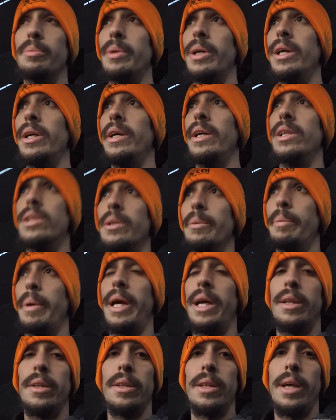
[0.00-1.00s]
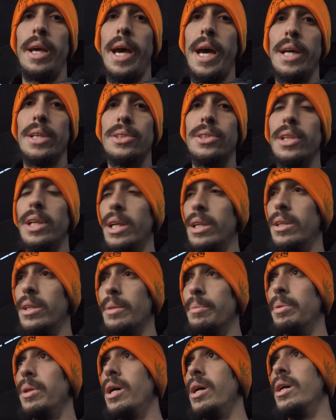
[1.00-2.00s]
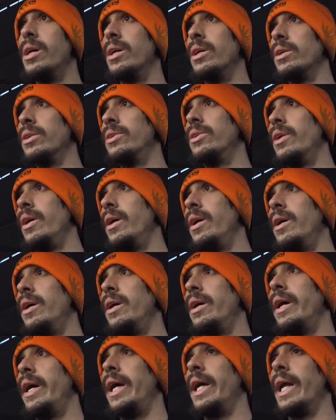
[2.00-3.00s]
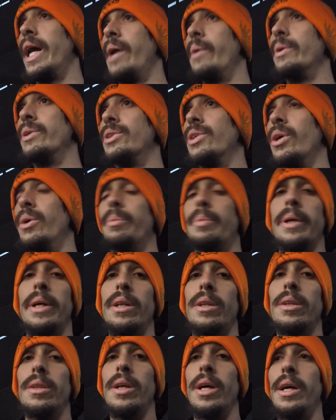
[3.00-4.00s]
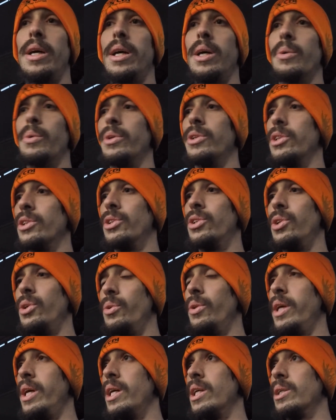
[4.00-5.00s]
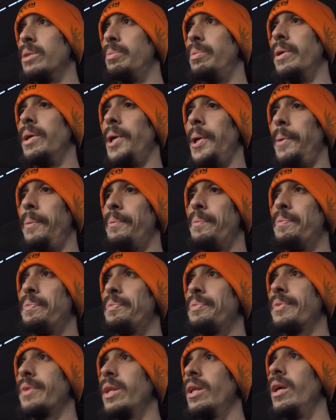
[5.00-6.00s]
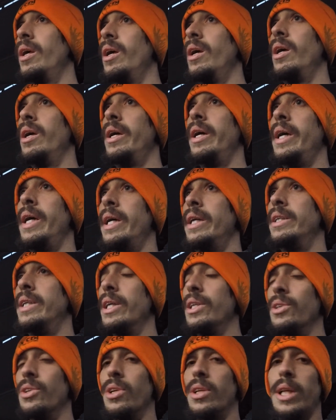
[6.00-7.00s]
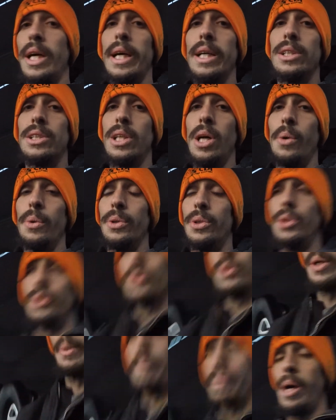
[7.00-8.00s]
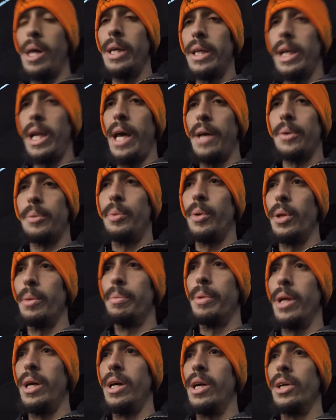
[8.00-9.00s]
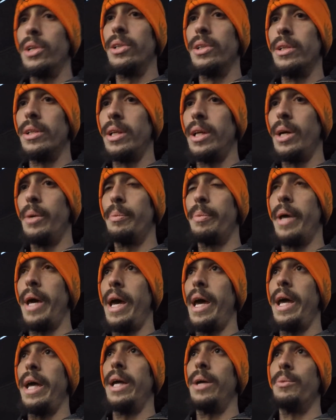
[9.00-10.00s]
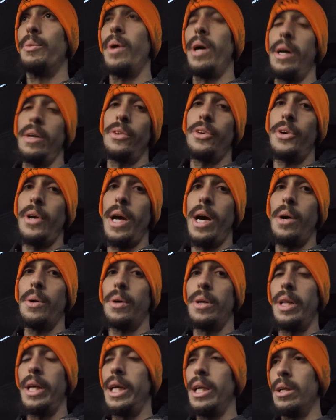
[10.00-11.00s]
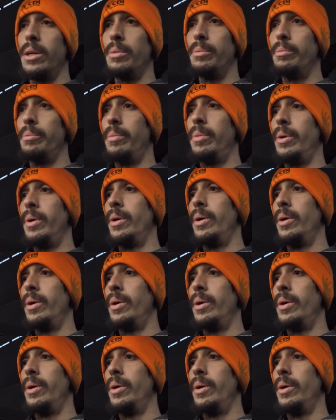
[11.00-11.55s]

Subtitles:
But it's a pain in the ass to get to the plugs, and I was hoping that it would just do this, but doesn't look like it's going to, so I'm probably gonna have to pull the plugs and help that, and while they're out, clean them.